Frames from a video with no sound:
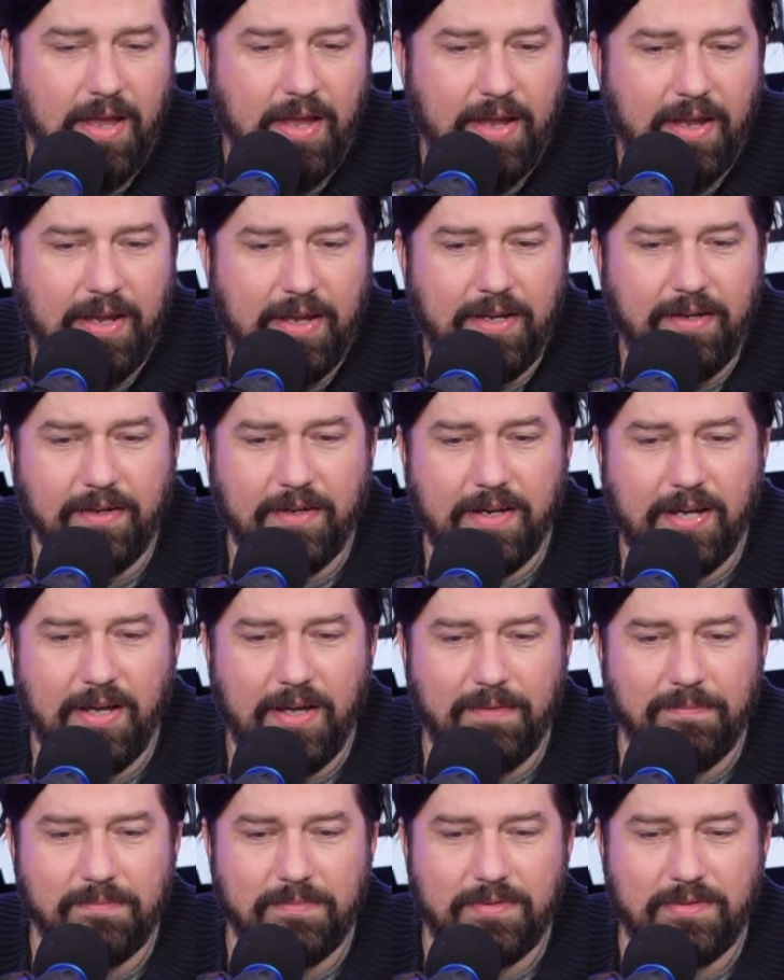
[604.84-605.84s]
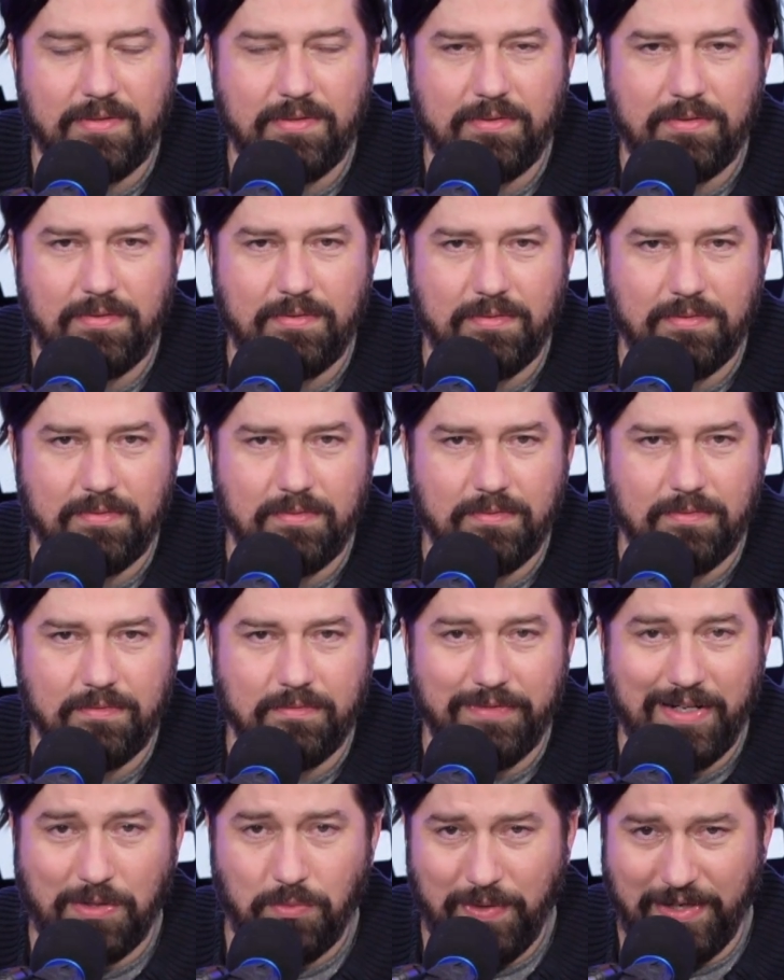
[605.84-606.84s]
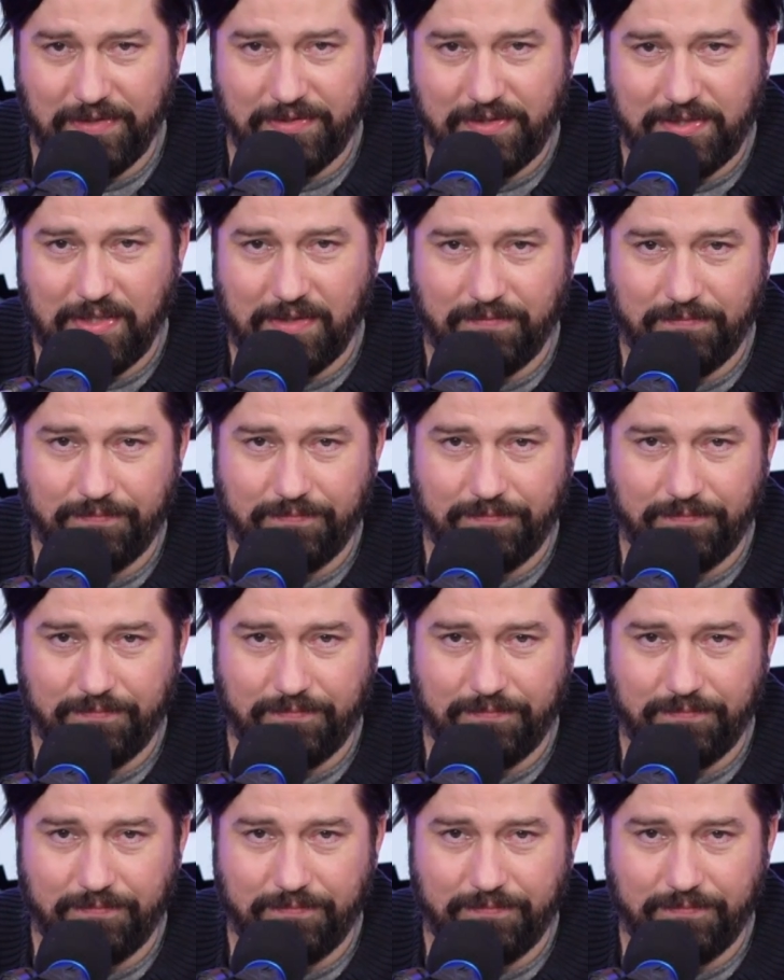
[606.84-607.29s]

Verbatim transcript: Here comes Rick Wilson.